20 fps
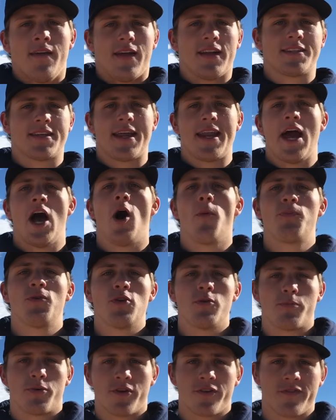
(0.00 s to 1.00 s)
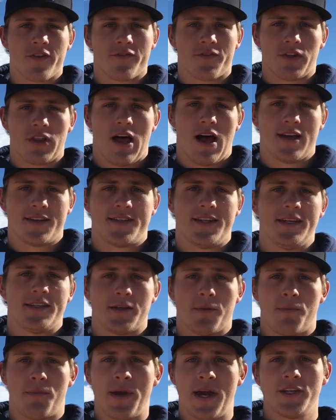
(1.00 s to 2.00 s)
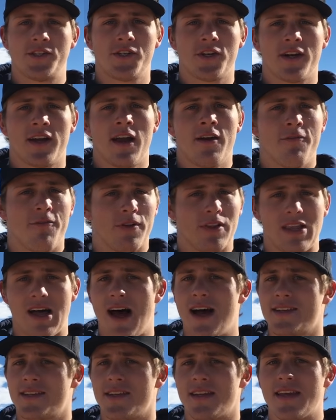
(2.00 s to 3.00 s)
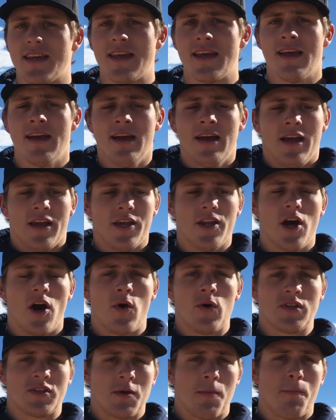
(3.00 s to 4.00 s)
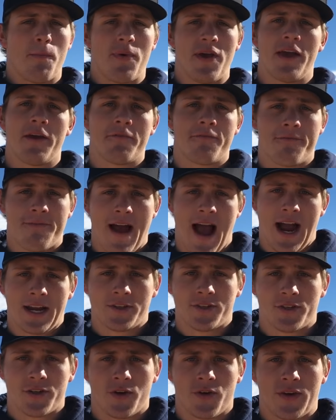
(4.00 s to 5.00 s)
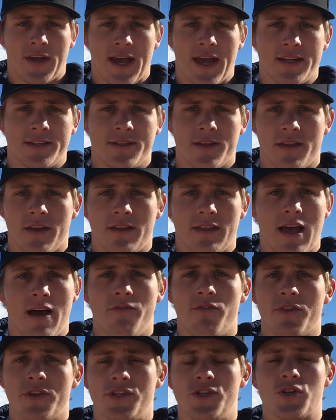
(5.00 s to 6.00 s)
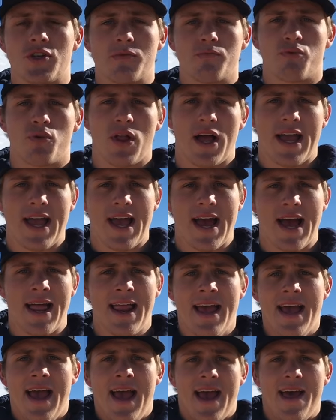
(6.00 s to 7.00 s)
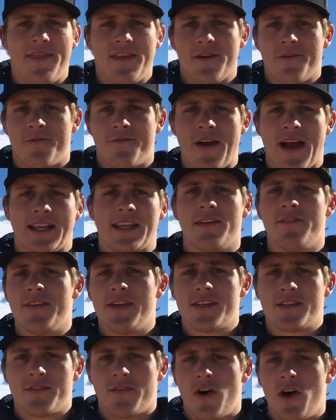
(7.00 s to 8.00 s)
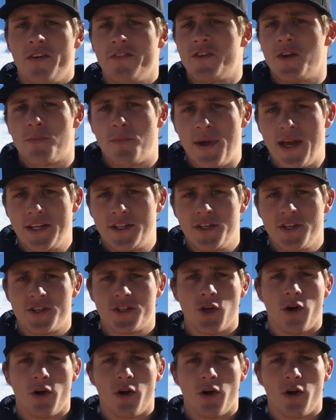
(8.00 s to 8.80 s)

that's going to help you improve your velocity. As a pitcher, velocity, you know, is a big factor, okay, to the level that you can play at and the effectiveness of all of your pitches.